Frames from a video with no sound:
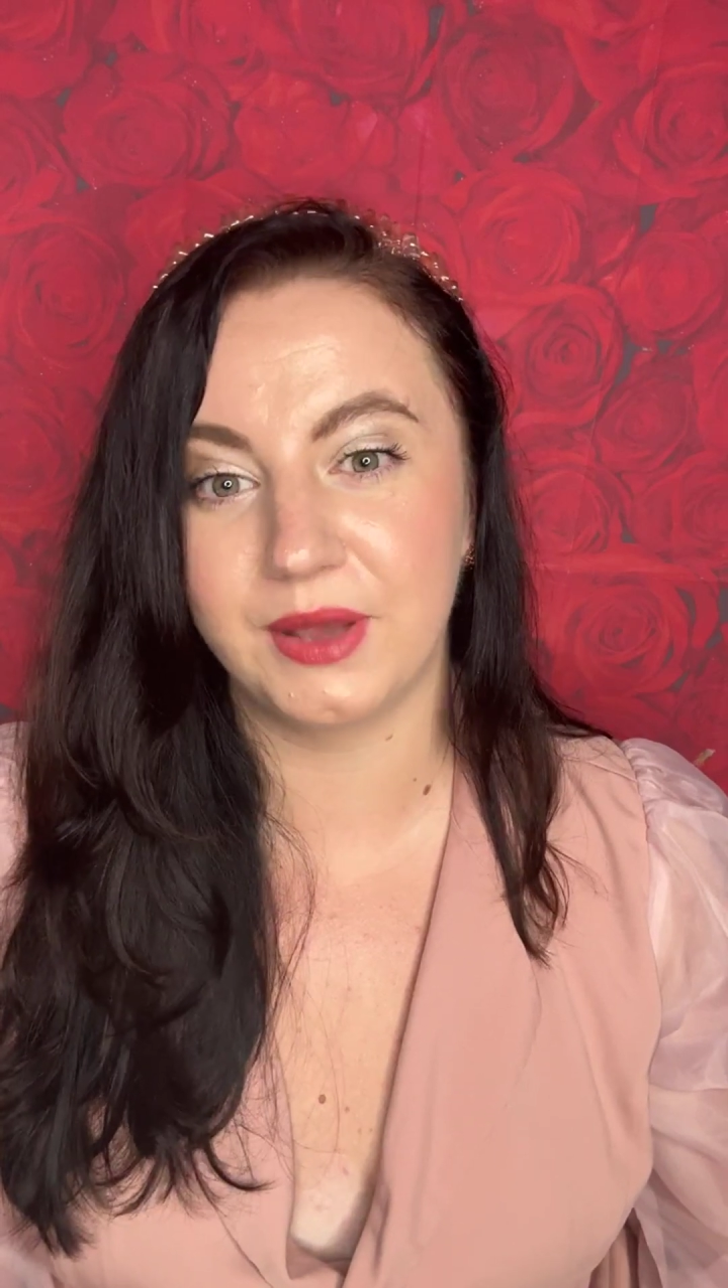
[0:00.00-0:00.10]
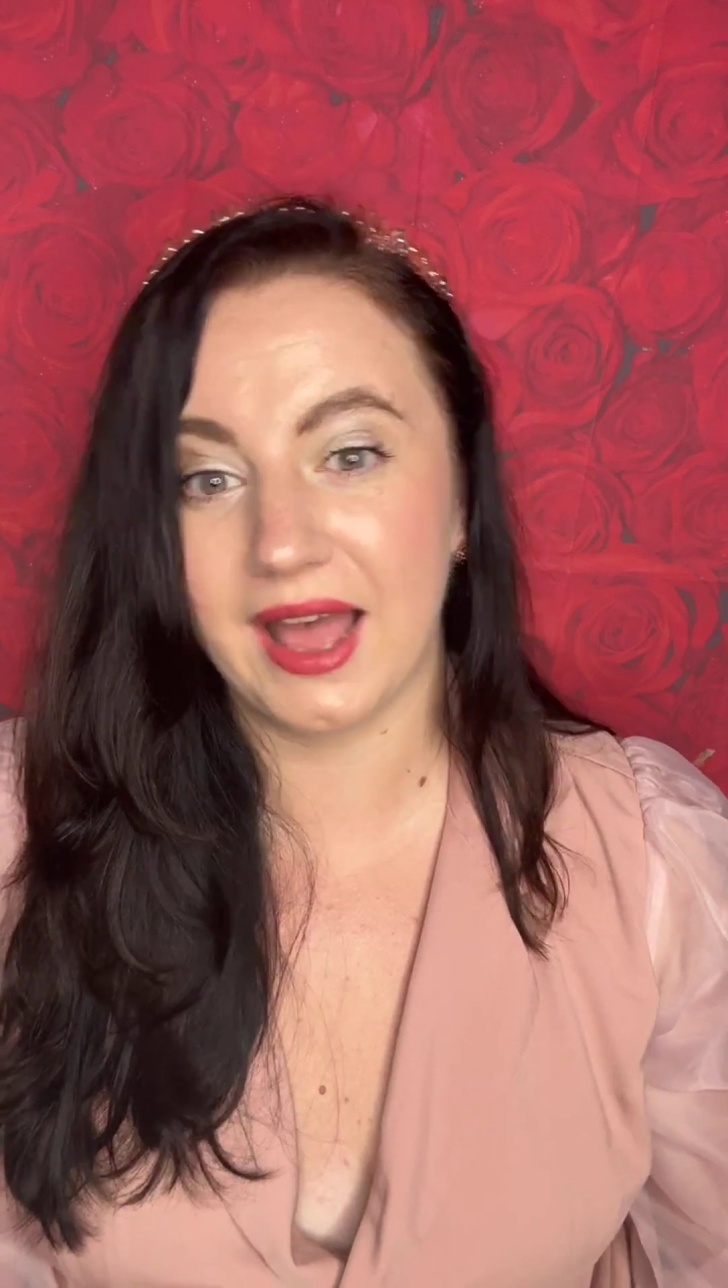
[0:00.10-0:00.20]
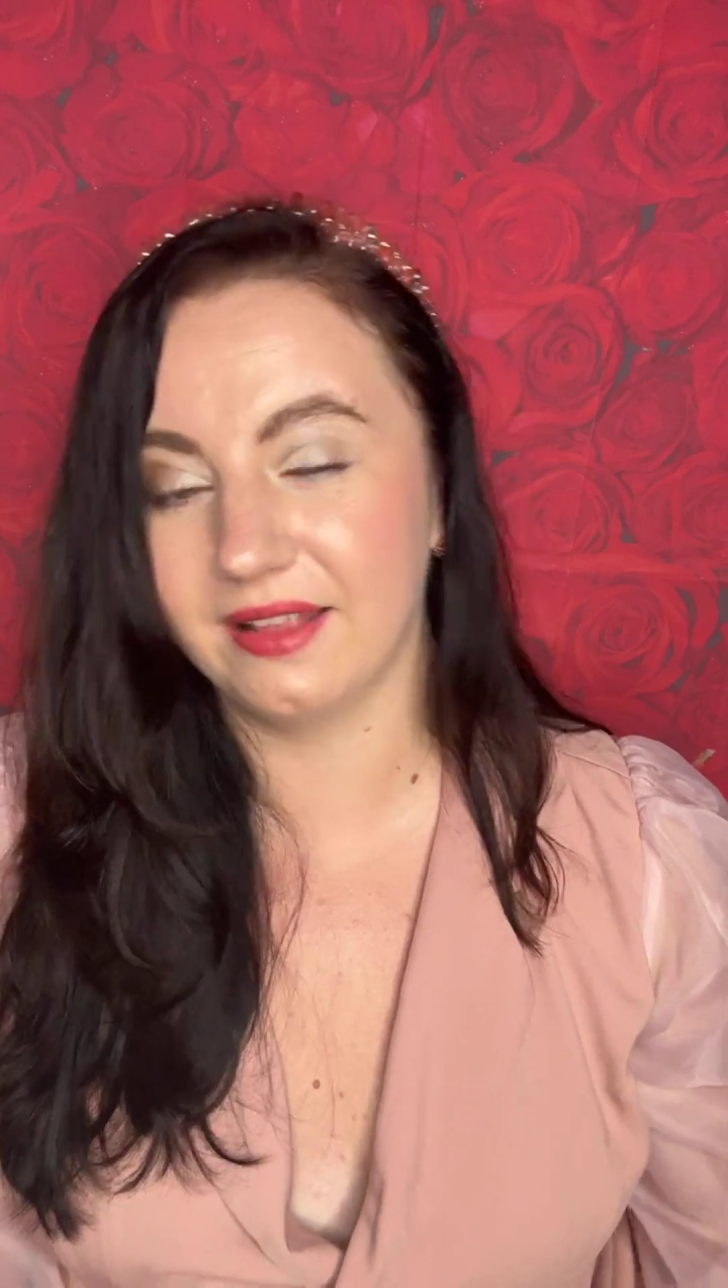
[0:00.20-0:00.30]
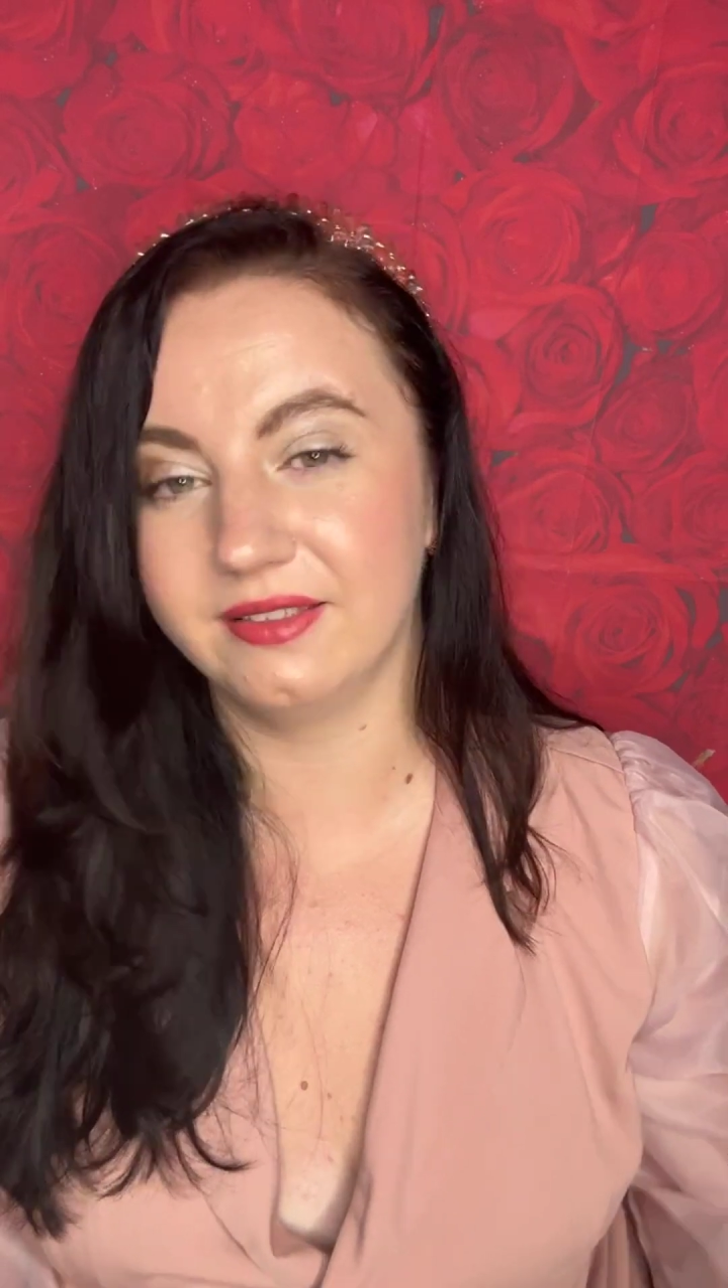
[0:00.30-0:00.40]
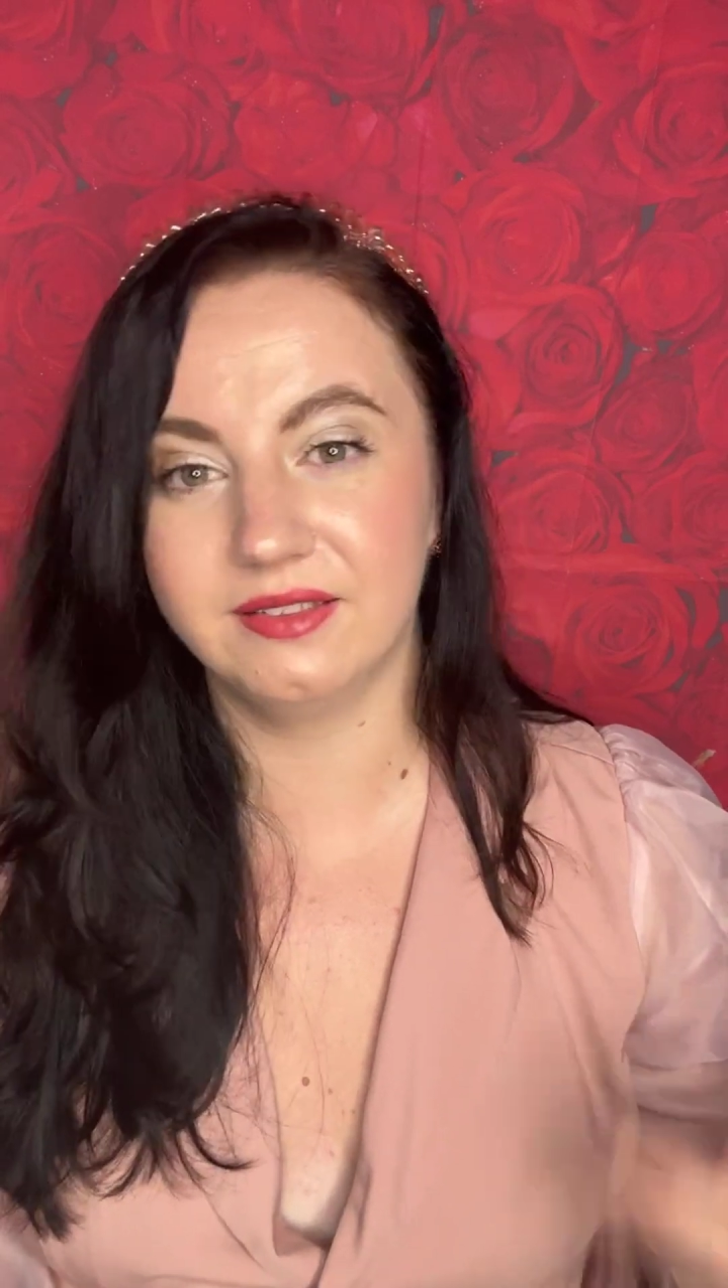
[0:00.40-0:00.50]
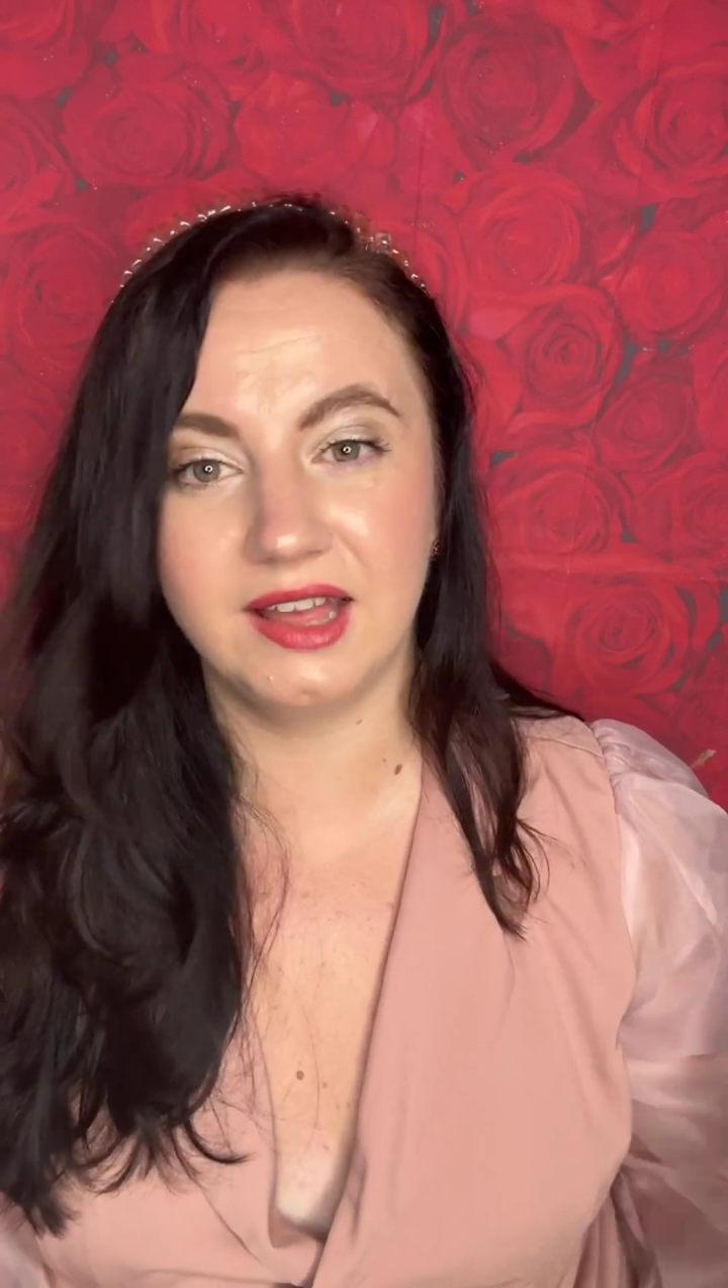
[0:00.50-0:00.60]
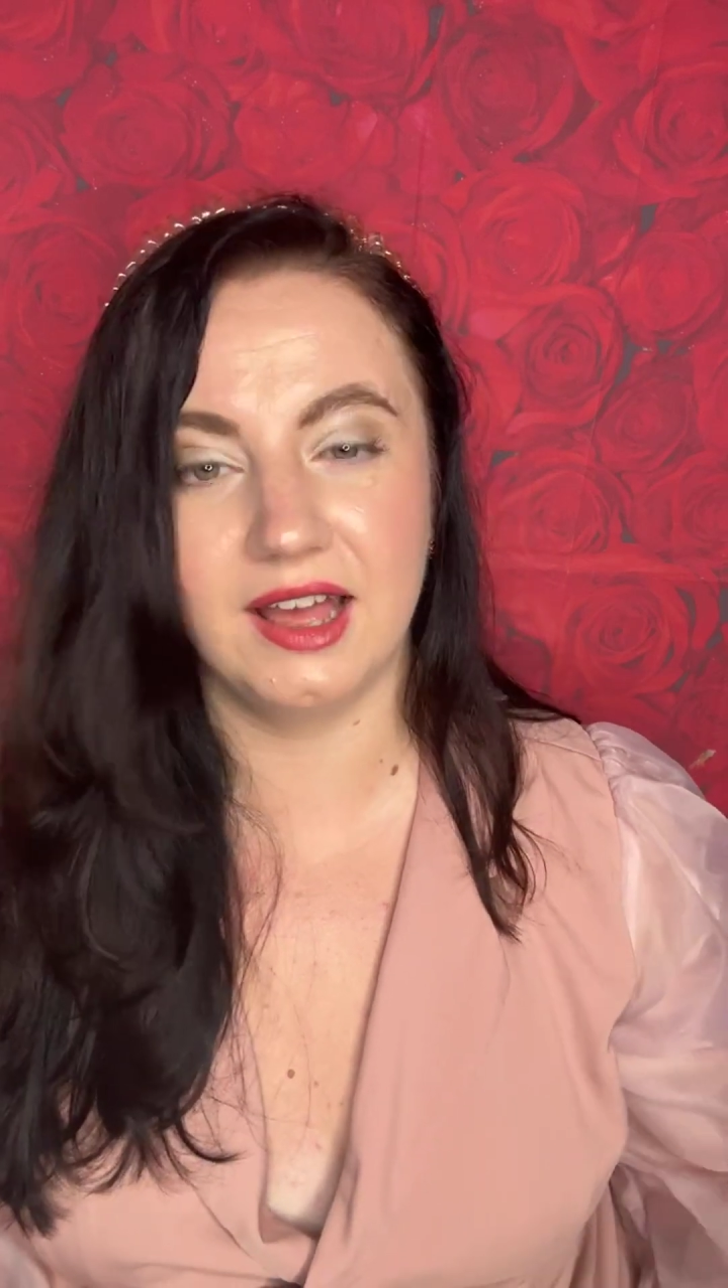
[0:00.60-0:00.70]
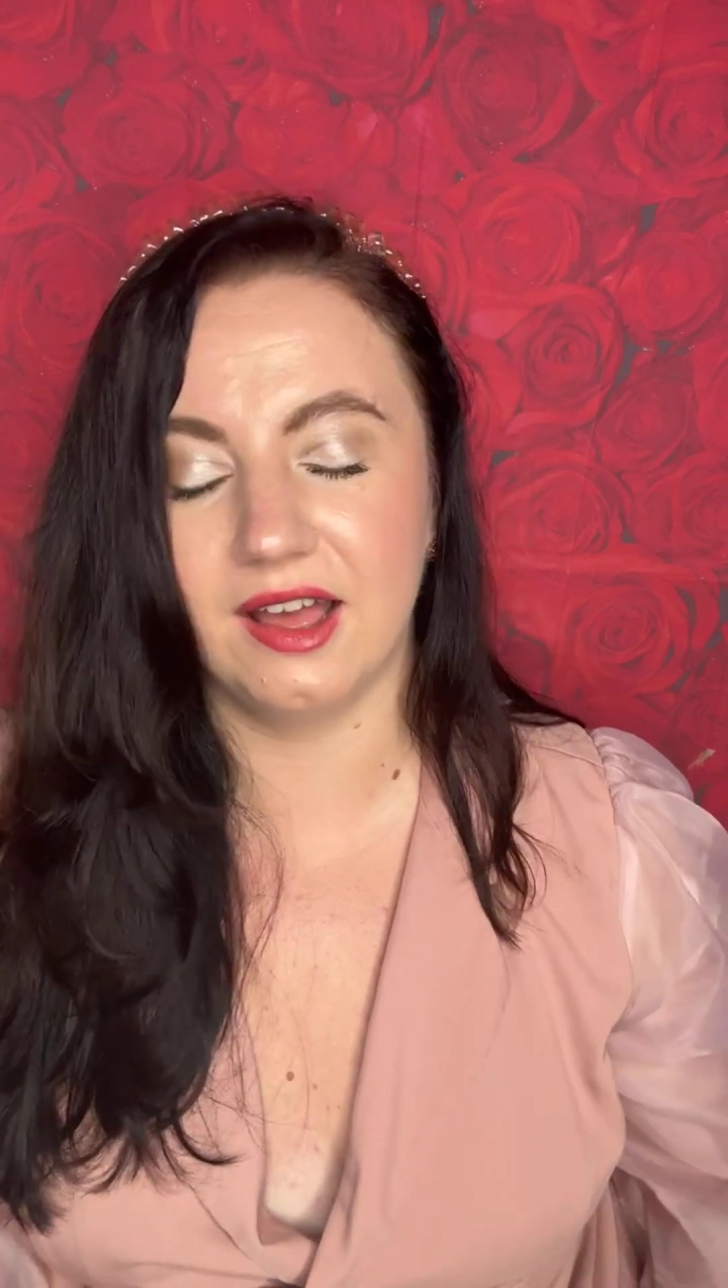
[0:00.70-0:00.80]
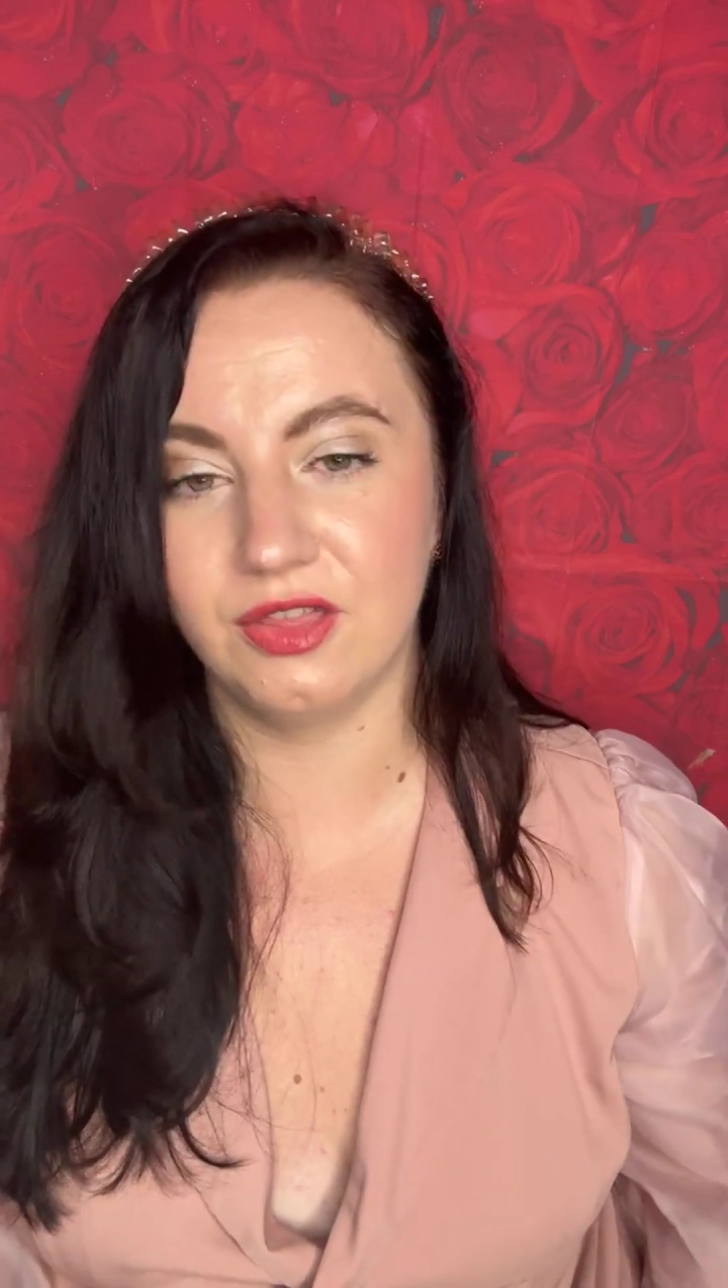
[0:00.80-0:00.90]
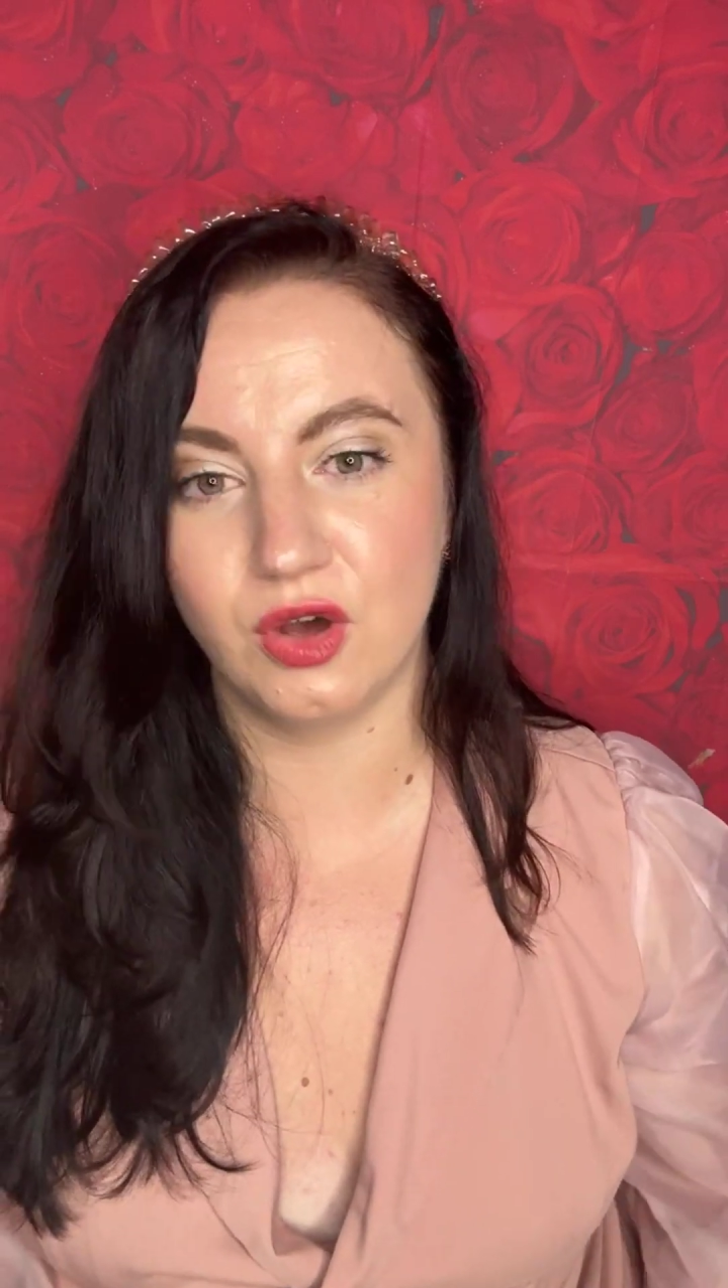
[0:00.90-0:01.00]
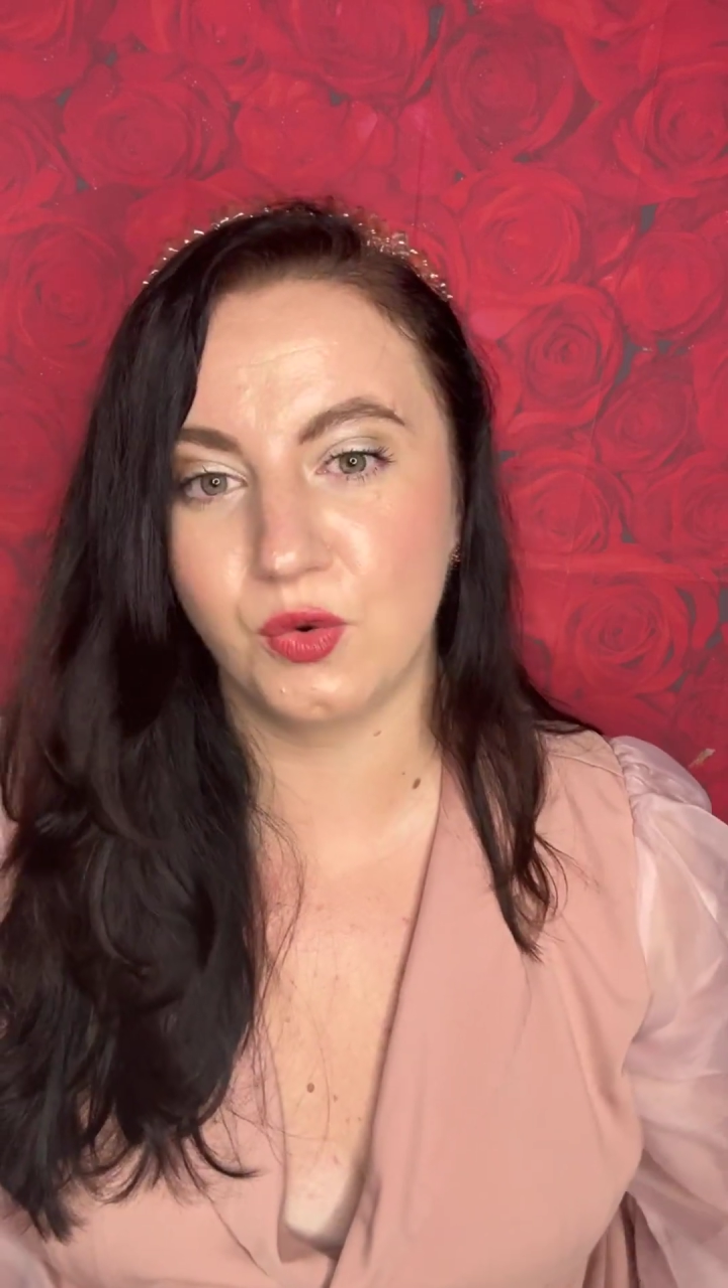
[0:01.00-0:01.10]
We had an